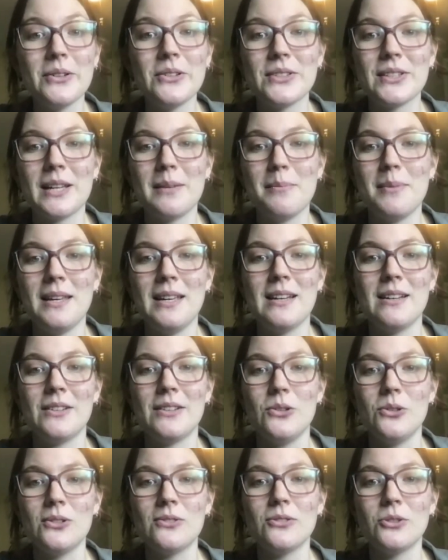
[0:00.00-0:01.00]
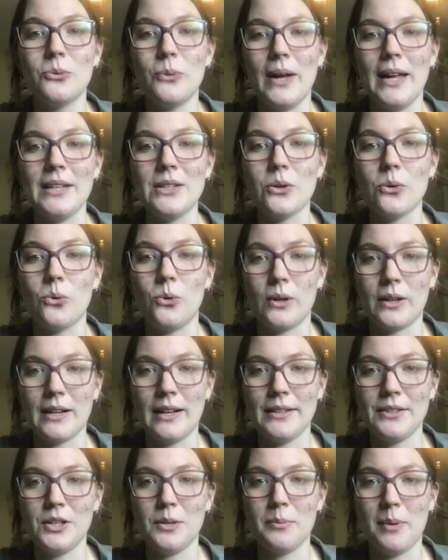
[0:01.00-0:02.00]
can be a useful way to
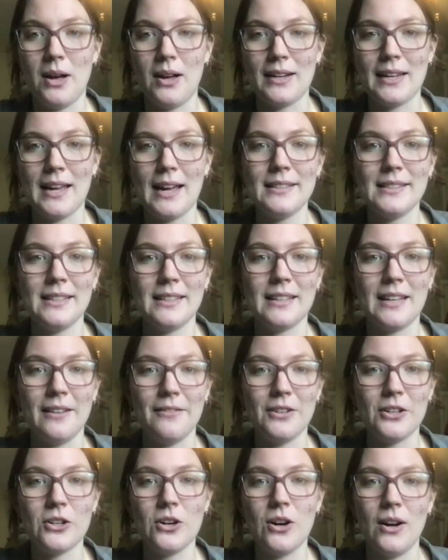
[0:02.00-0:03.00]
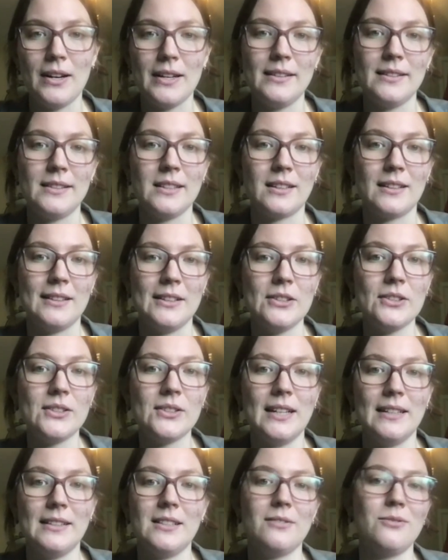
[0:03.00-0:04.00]
organize your podcast and give your audience a clear
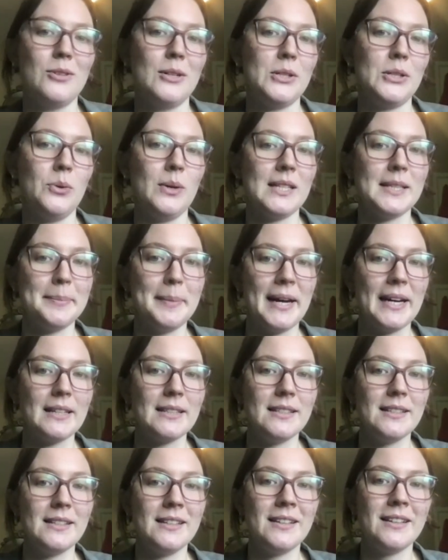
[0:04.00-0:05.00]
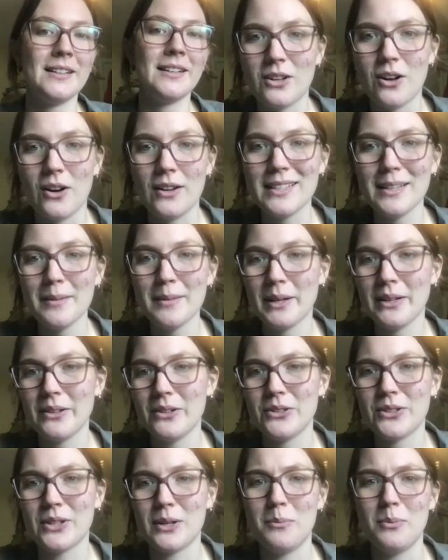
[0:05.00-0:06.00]
sense of what to expect. Content
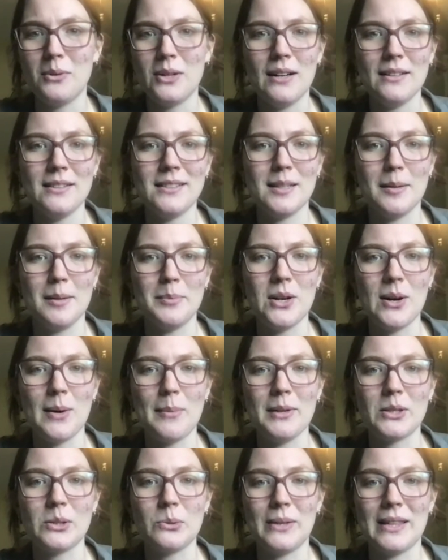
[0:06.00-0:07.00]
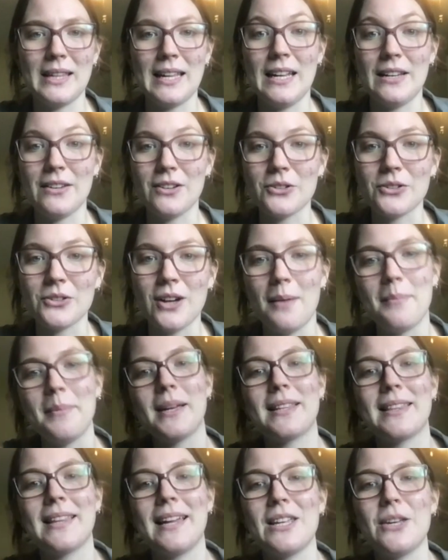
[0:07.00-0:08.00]
pillars are broad subtopics within your
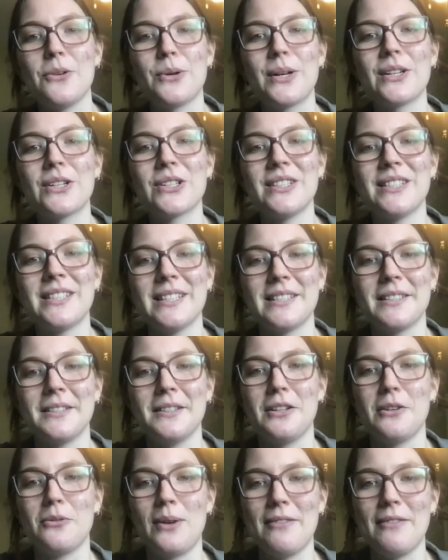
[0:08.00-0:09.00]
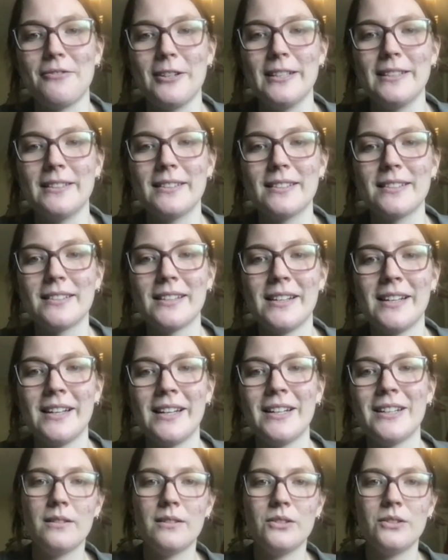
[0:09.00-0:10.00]
topic that you can consistently reference.
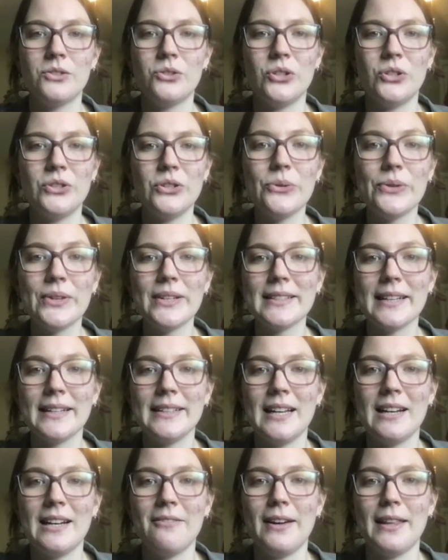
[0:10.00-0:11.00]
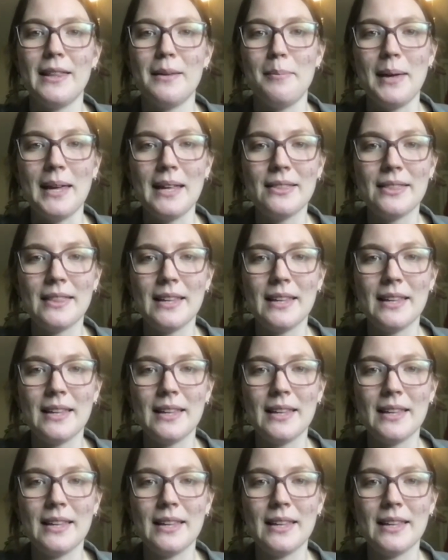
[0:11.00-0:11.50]
To do this, identify the main